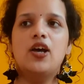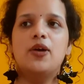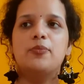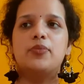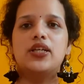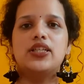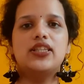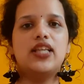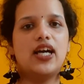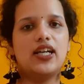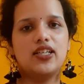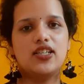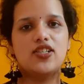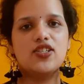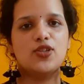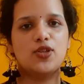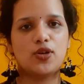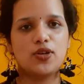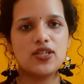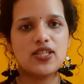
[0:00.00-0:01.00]
But that
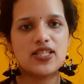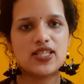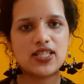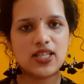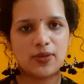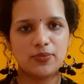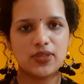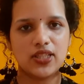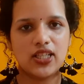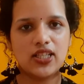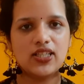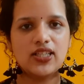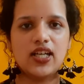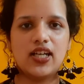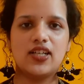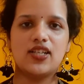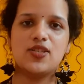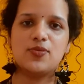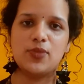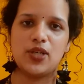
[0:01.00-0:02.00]
is not something
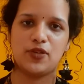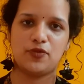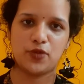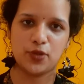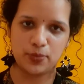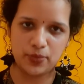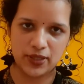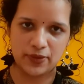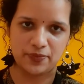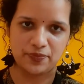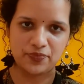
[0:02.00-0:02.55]
that is meant for me.